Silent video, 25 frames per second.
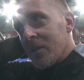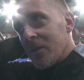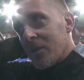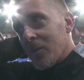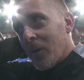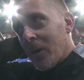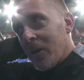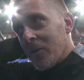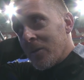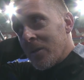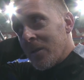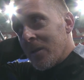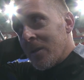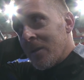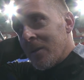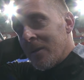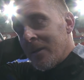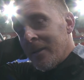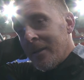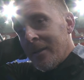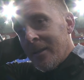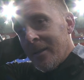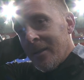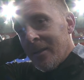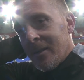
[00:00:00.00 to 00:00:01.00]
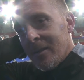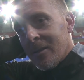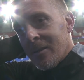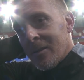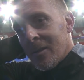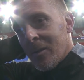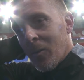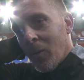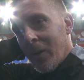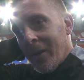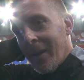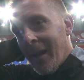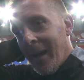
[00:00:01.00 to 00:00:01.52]
as well to
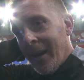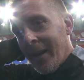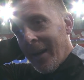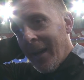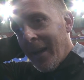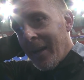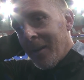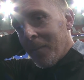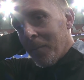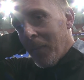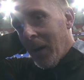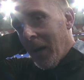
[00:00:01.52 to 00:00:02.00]
win that game.